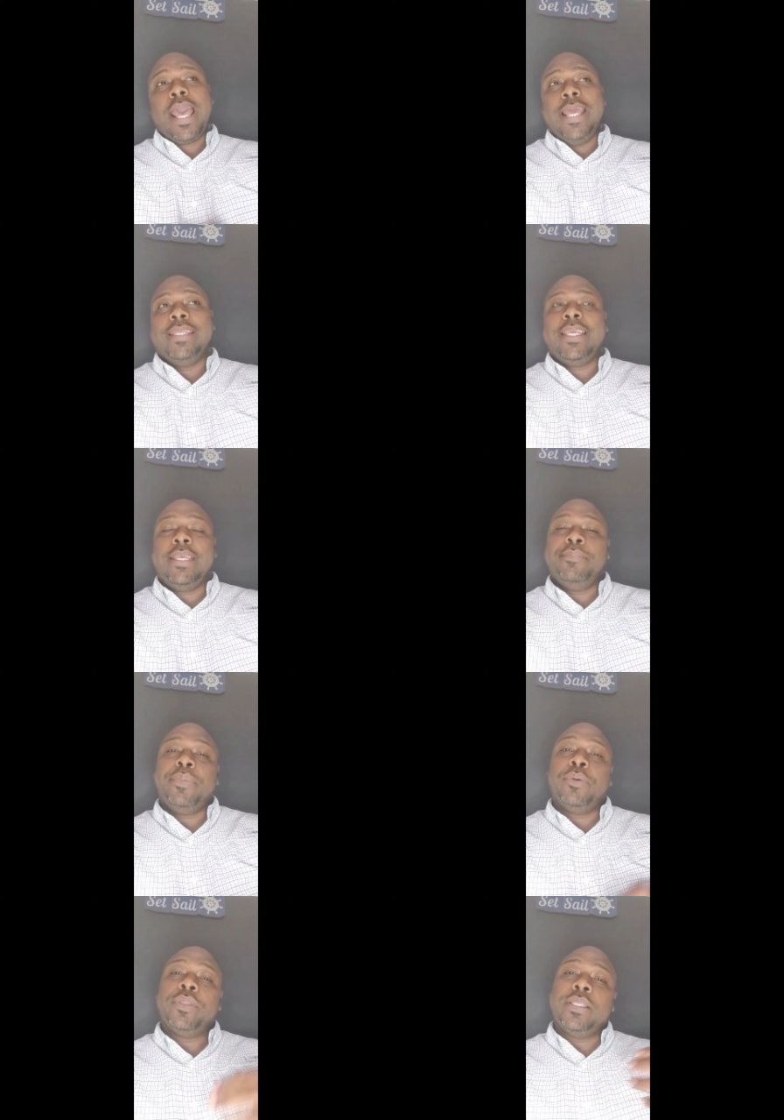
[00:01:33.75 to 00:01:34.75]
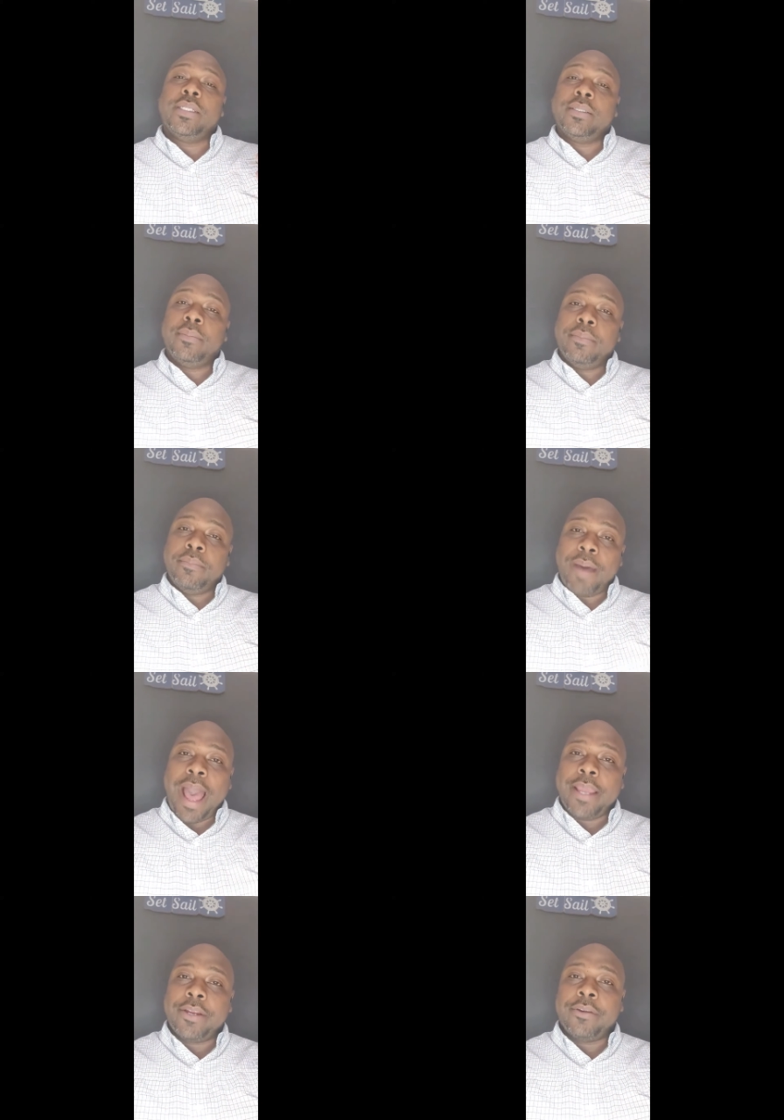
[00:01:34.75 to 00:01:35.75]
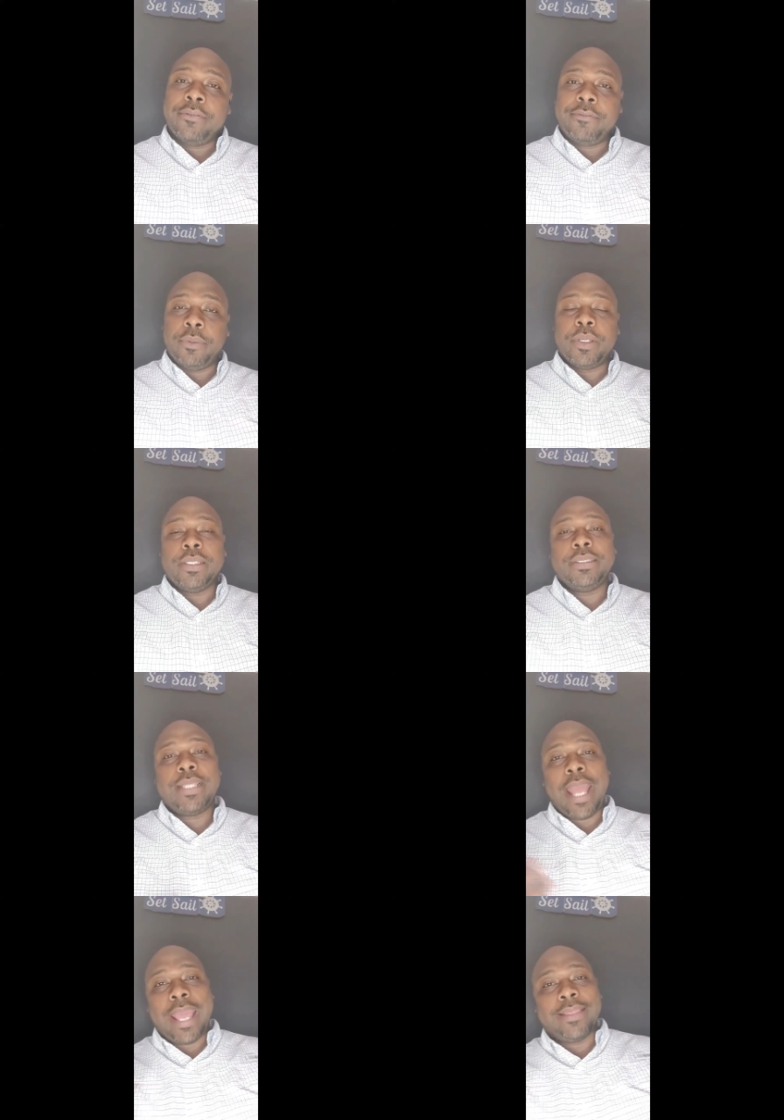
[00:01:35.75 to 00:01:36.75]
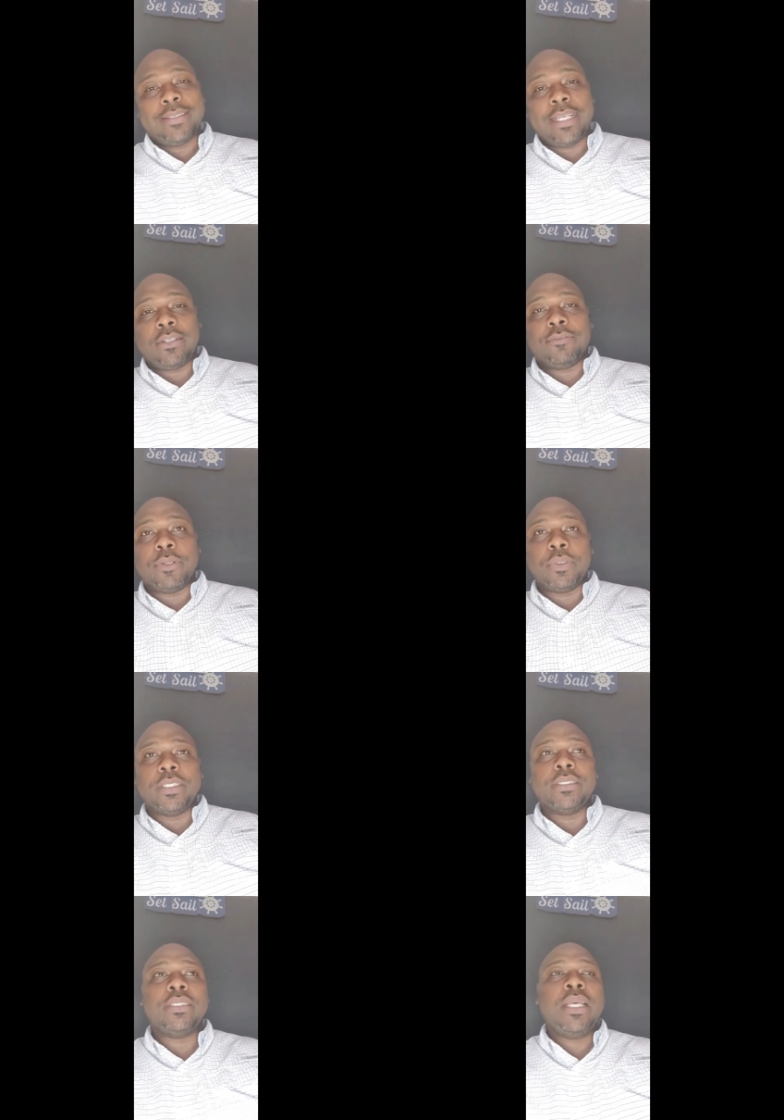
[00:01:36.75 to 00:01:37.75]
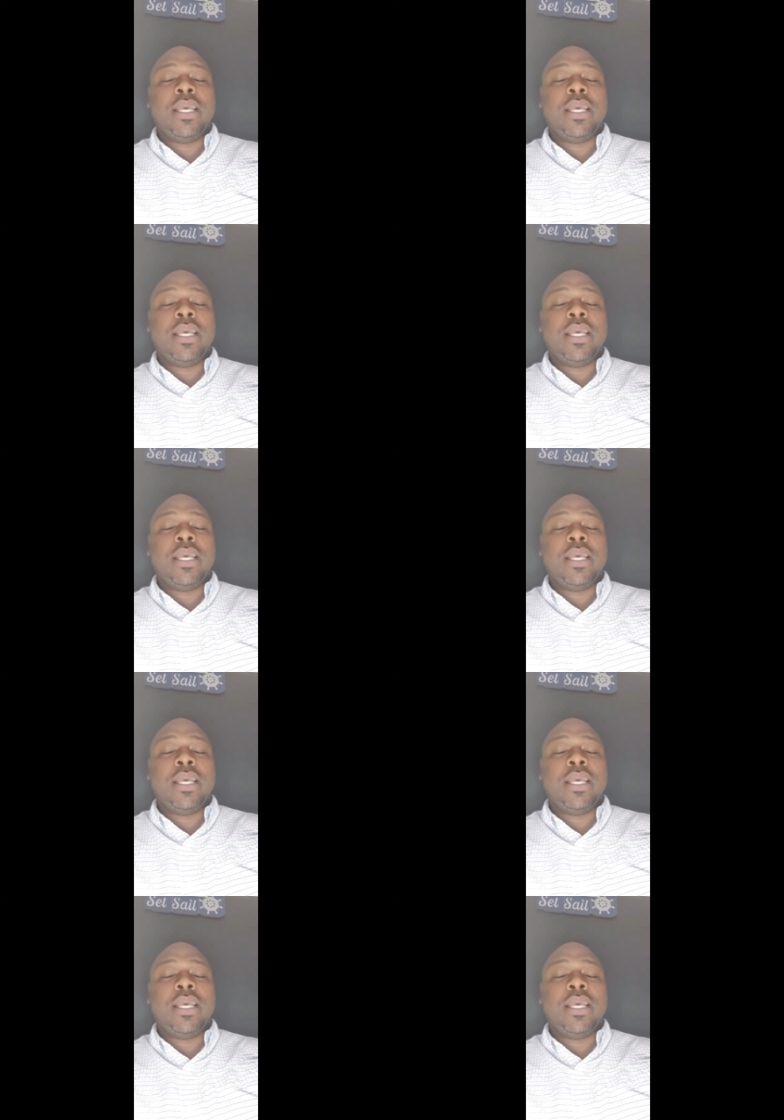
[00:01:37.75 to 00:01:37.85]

and keep both the buyer focus and the seller focus.